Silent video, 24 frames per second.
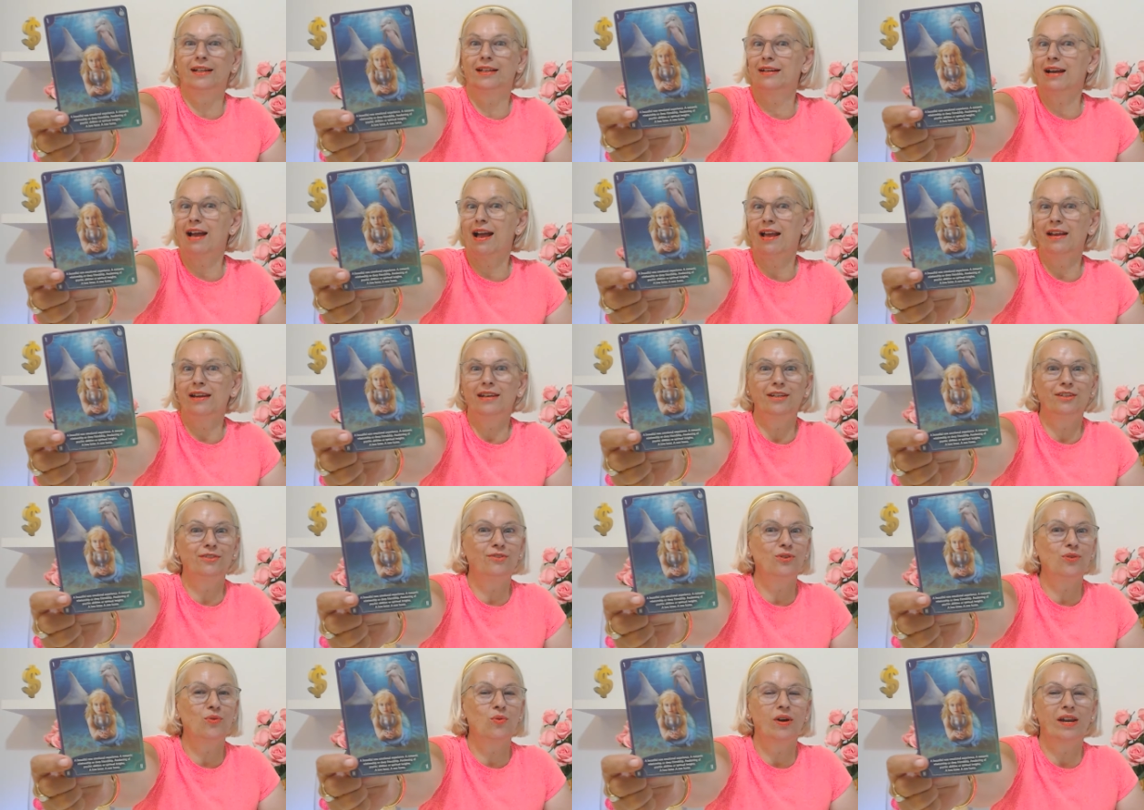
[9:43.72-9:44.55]
and
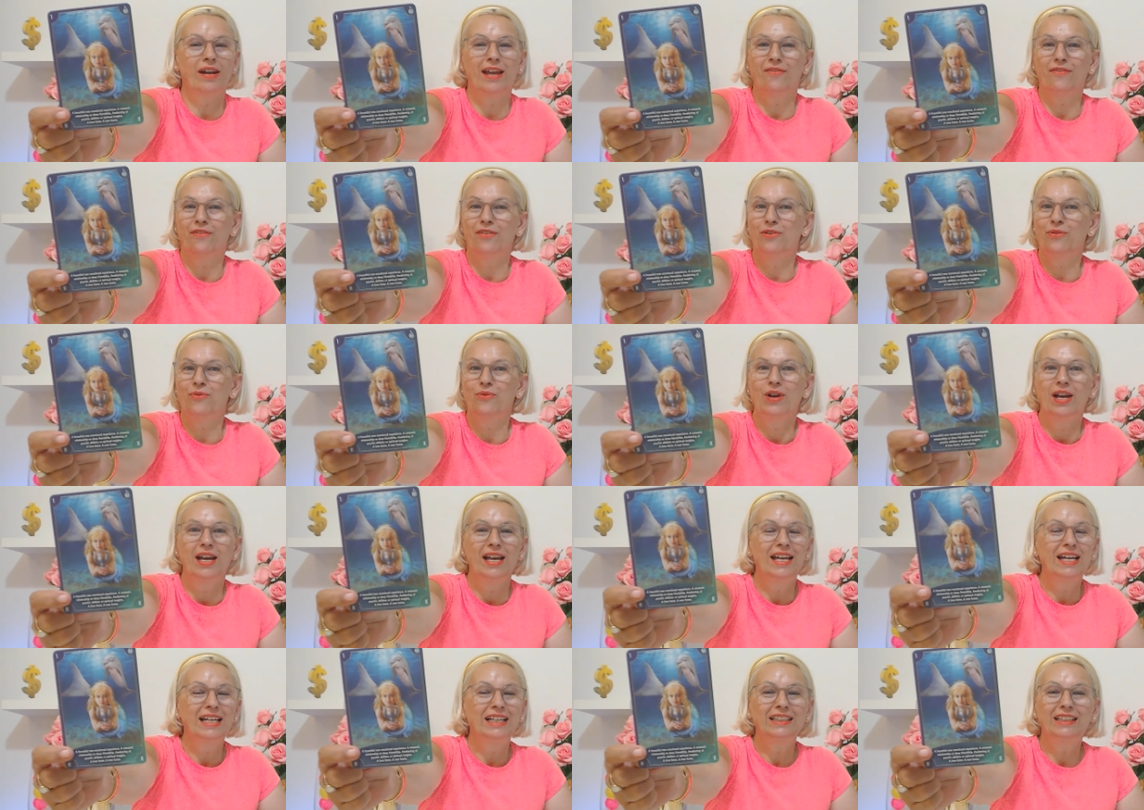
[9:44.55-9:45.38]
do whatever you
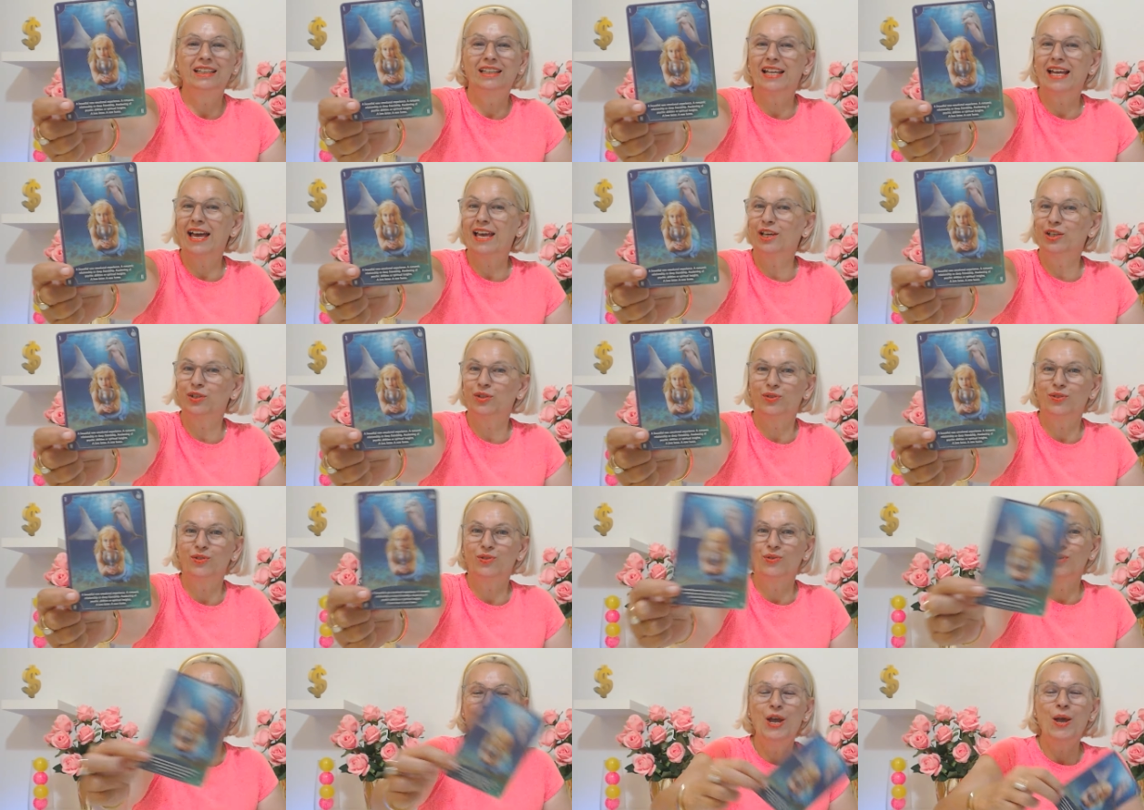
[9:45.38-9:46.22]
like to
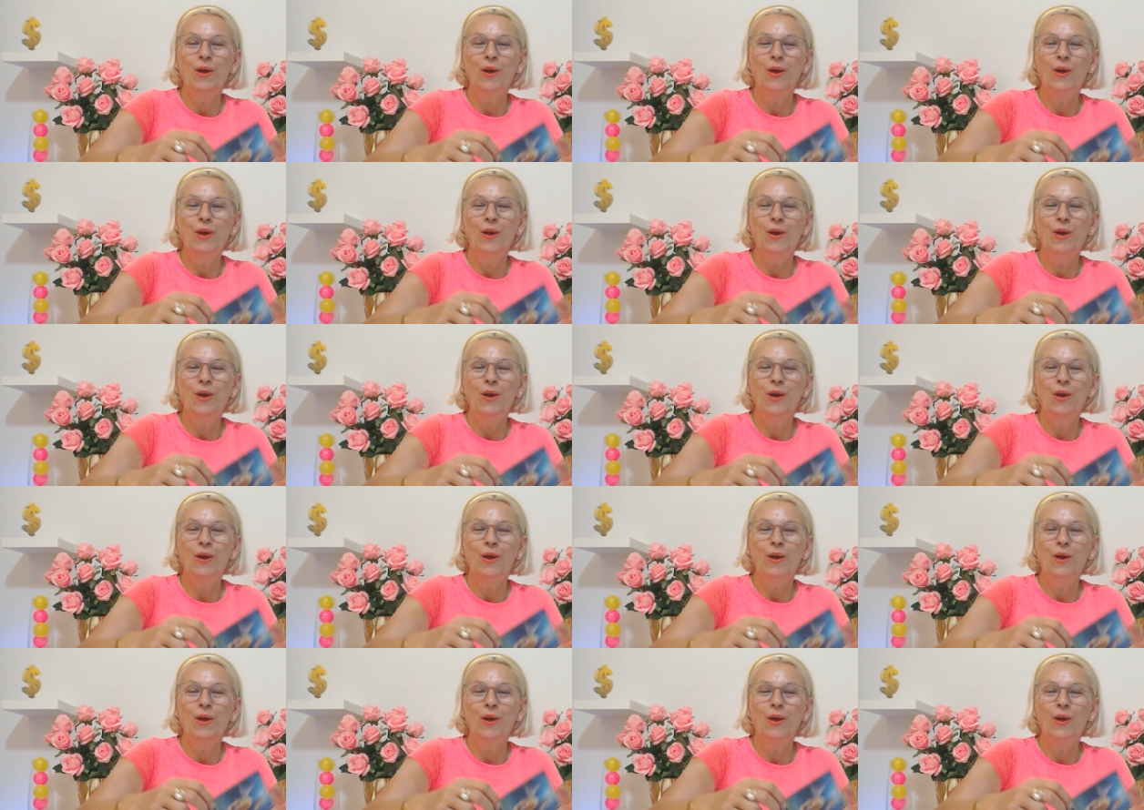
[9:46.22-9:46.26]
do.